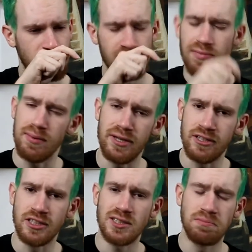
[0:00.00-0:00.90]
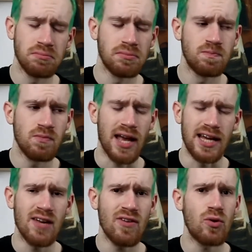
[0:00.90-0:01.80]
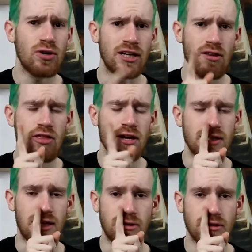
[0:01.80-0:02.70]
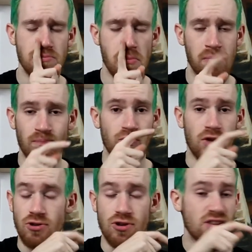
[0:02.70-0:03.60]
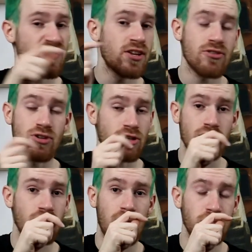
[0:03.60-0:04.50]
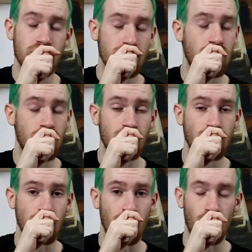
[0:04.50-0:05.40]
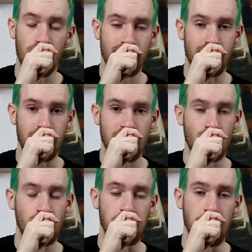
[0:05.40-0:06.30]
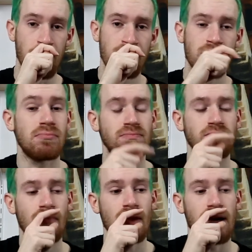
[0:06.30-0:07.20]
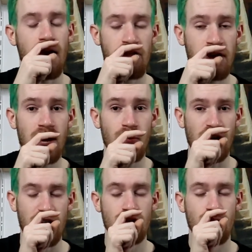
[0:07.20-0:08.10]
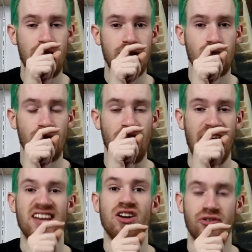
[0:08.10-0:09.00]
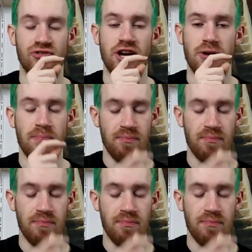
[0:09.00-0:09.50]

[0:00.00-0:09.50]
Maybe it is. I never wrote anything down, so this video is not gonna come to a conclusion of what is the best one. I think I would actually rate this with an 8 out of 10.